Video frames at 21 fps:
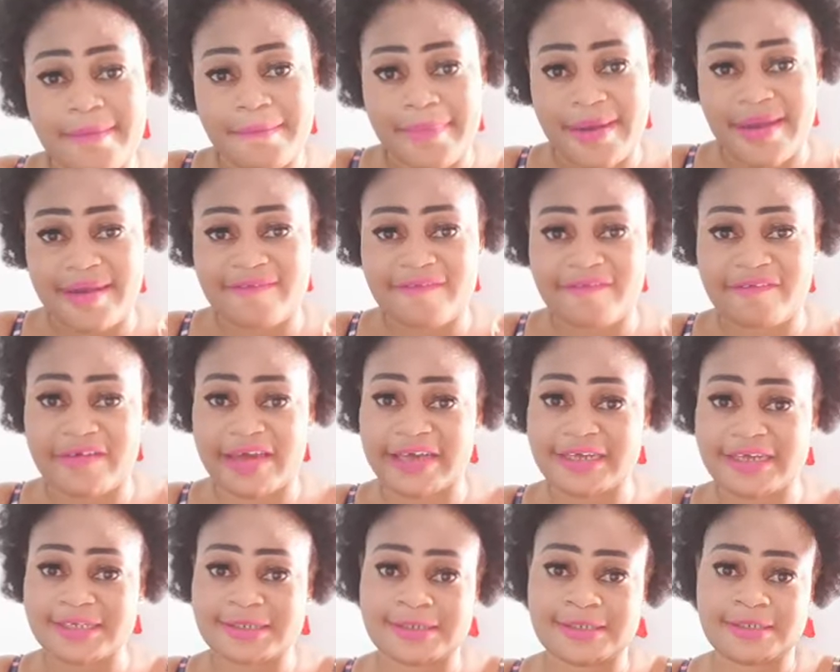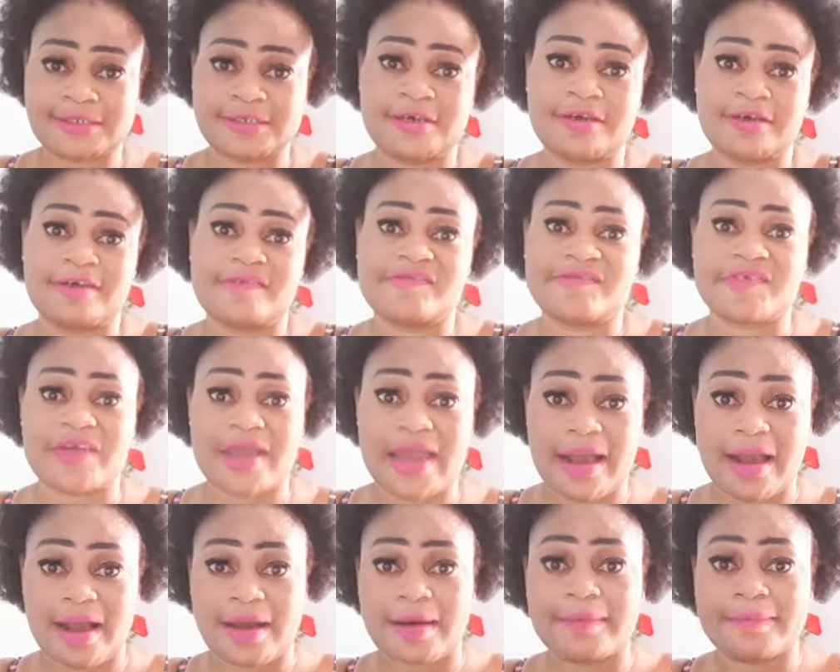perfect
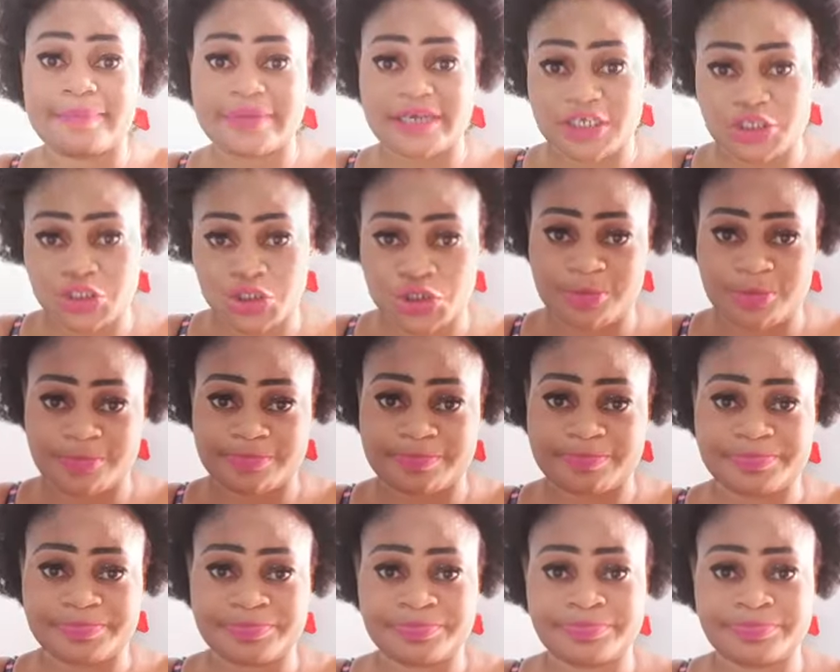fair complexion.